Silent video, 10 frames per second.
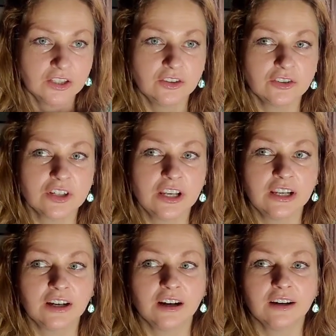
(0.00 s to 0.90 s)

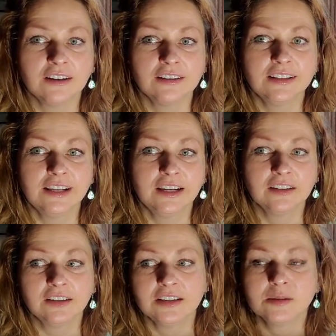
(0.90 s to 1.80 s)
usually
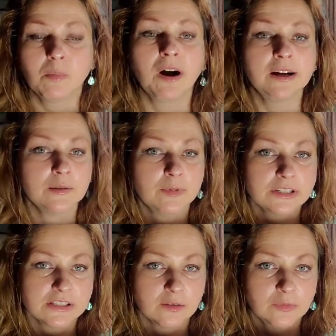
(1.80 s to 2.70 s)
they inspired
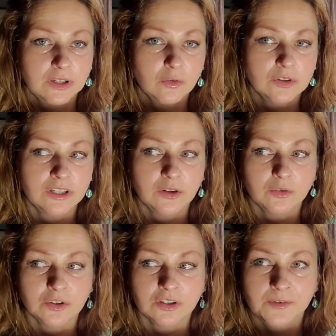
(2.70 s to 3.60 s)
by something, or they
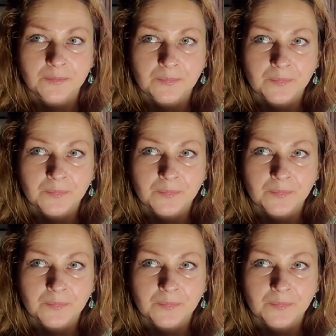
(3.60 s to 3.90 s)
were